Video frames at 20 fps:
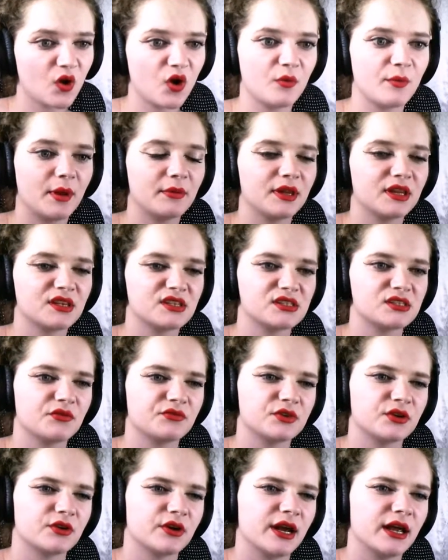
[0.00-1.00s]
Or maybe they
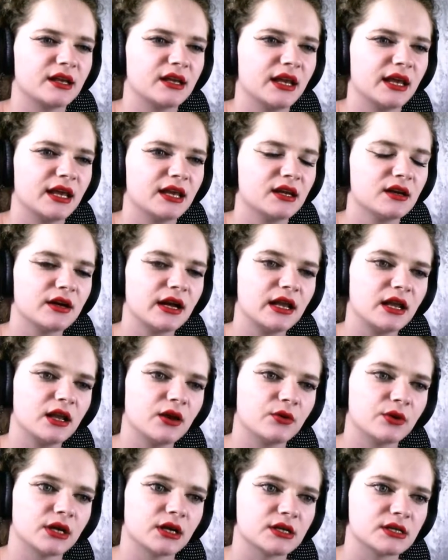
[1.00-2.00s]
stuffed her head later?
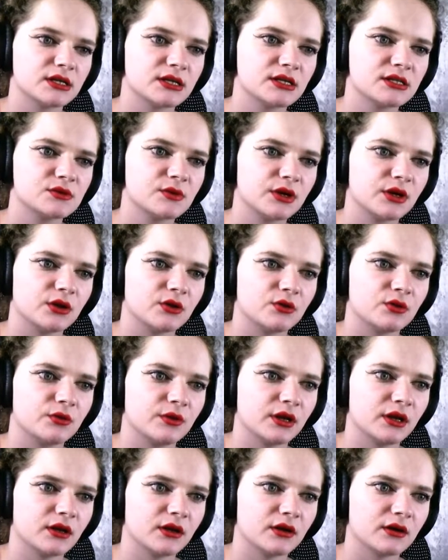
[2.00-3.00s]
Hello, kitties. What are you
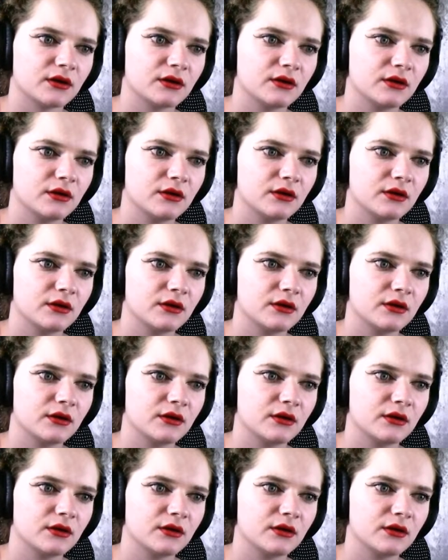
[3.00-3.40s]
doing here?